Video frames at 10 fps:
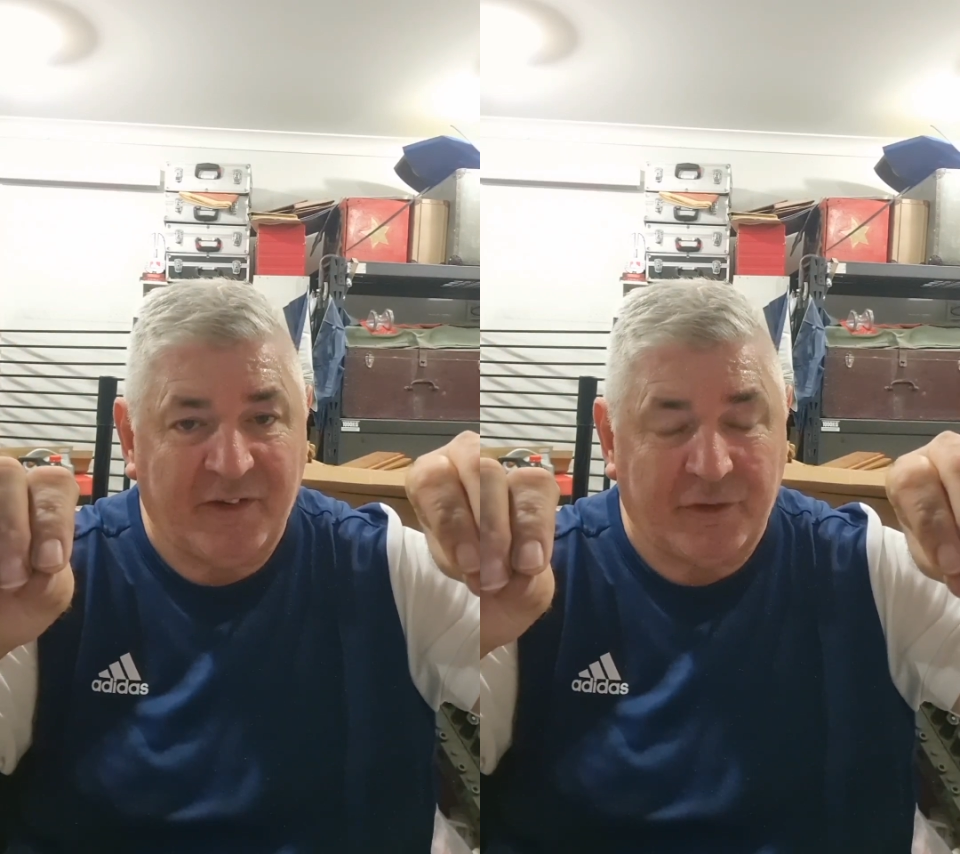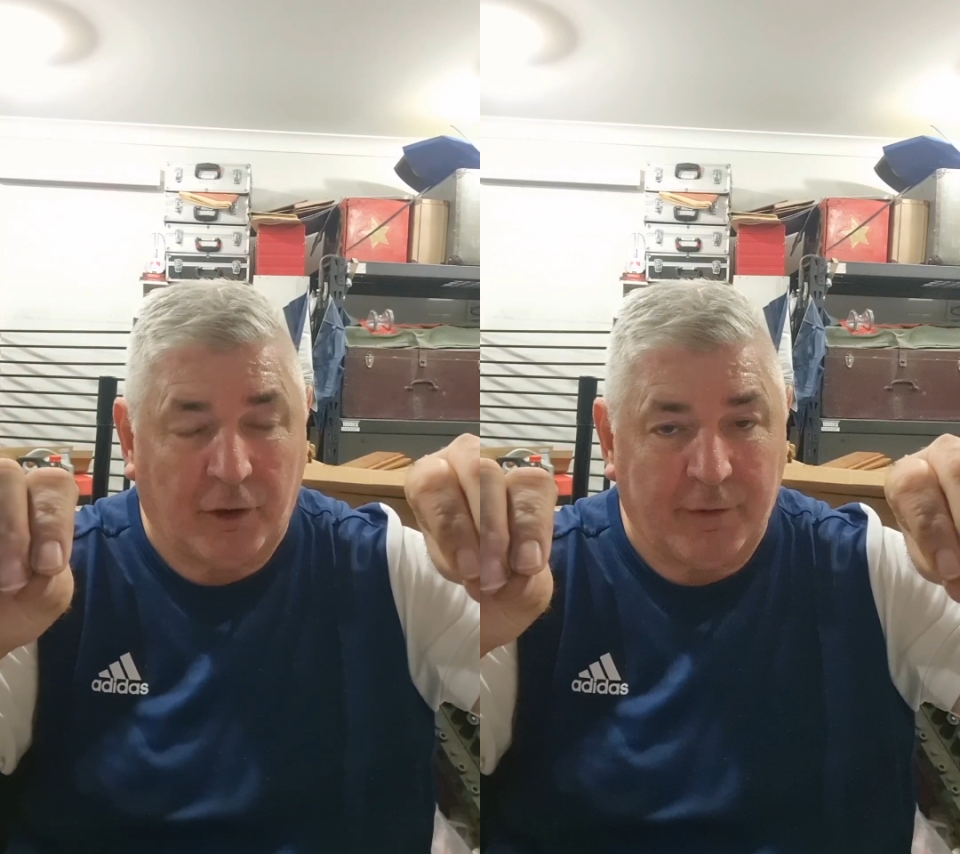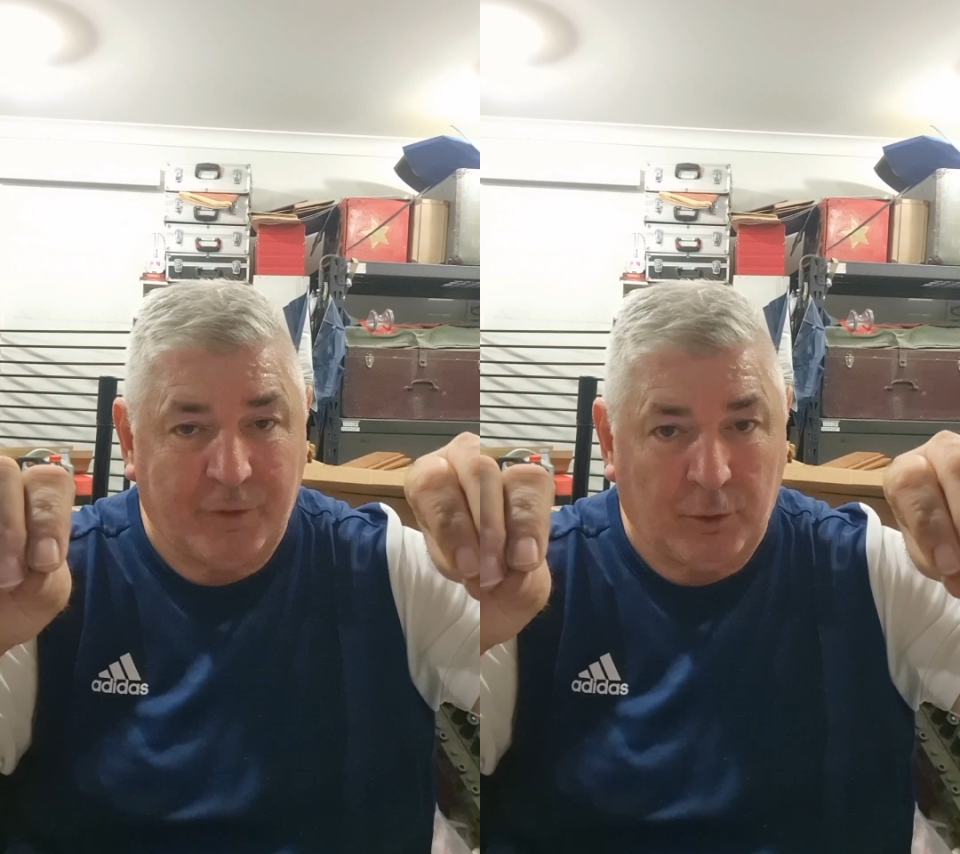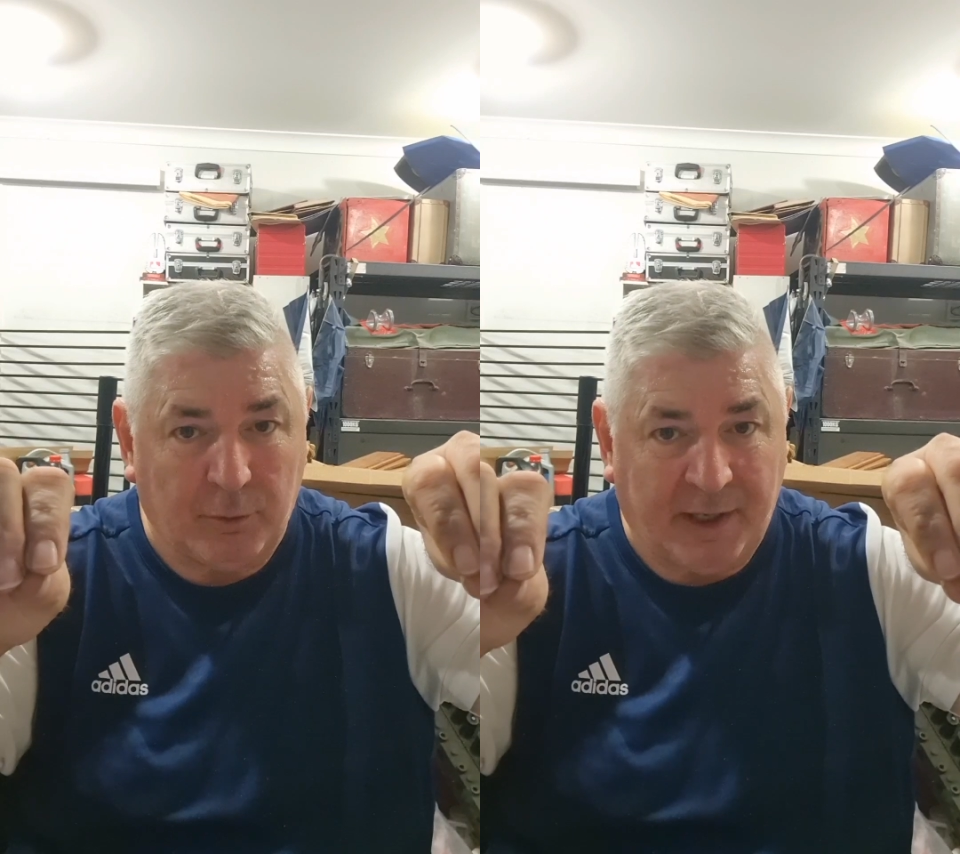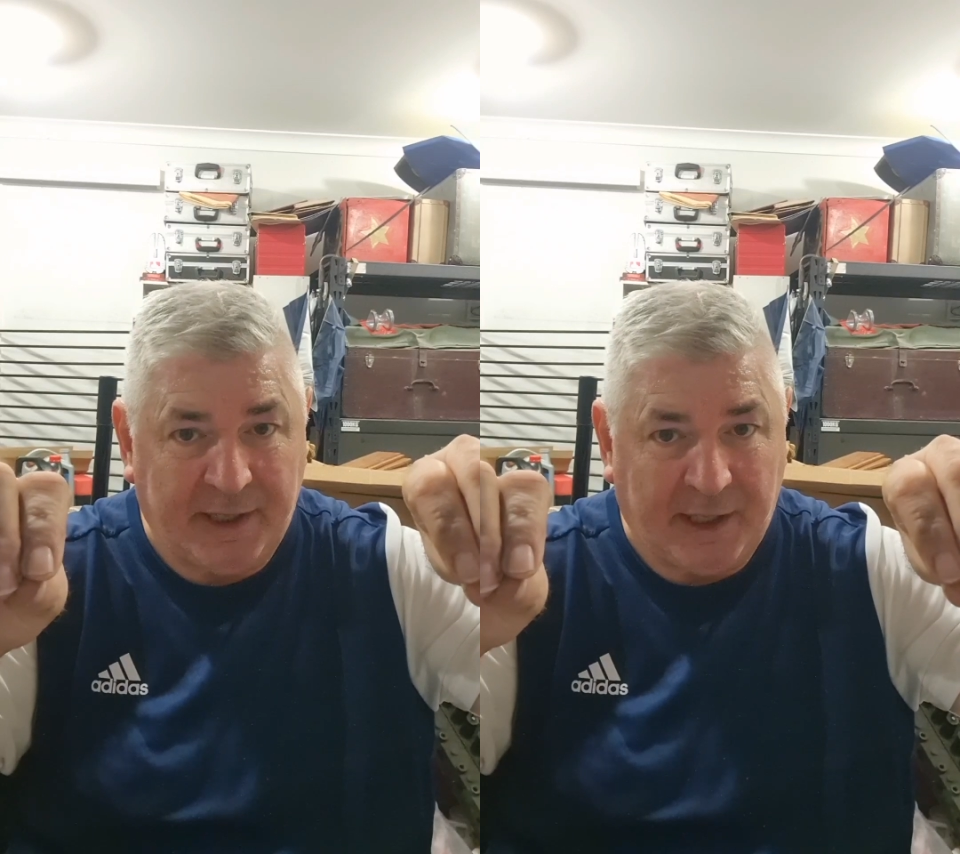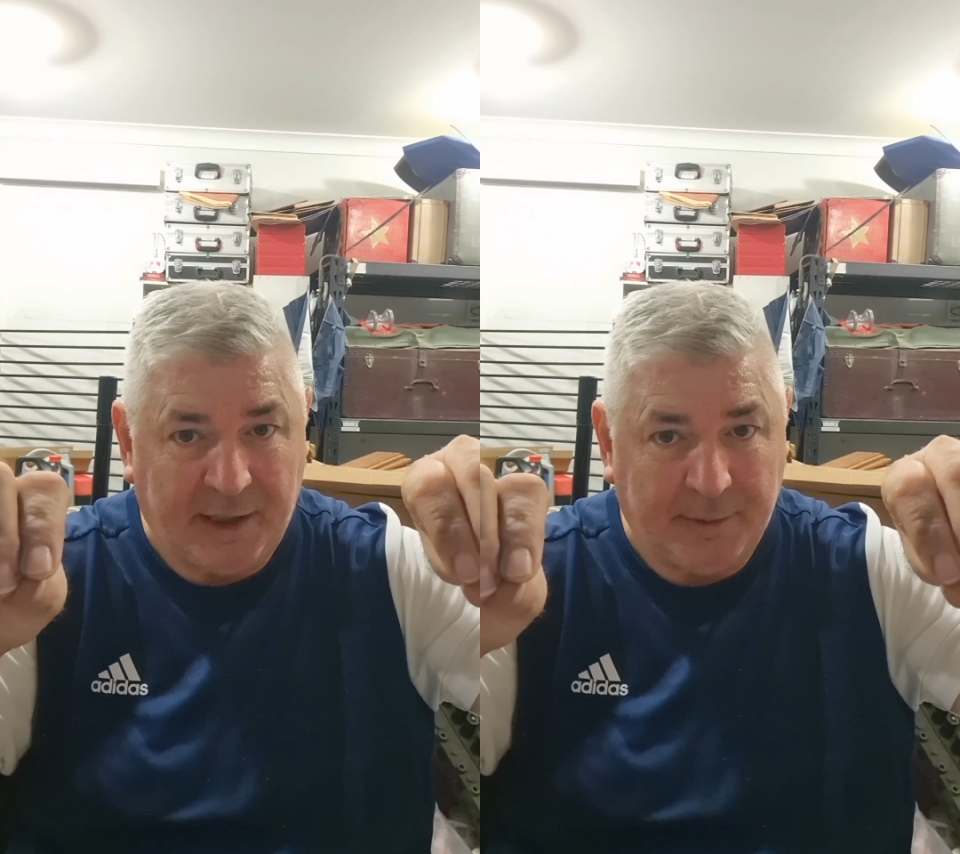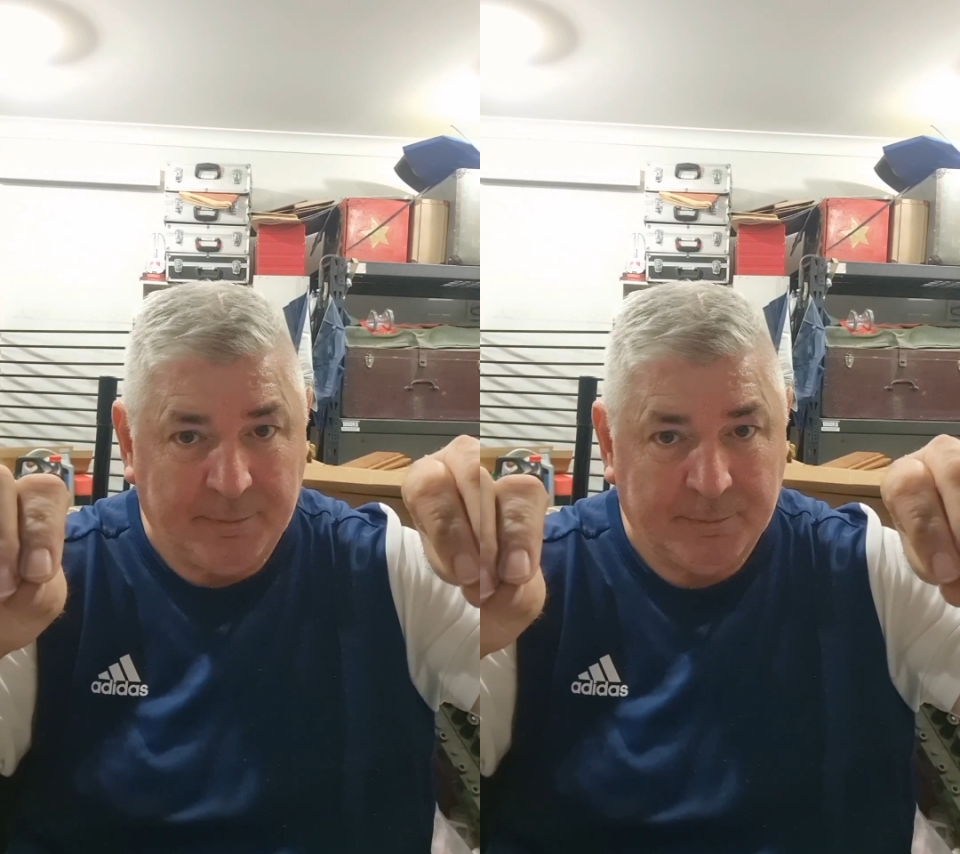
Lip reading: side of your radiator.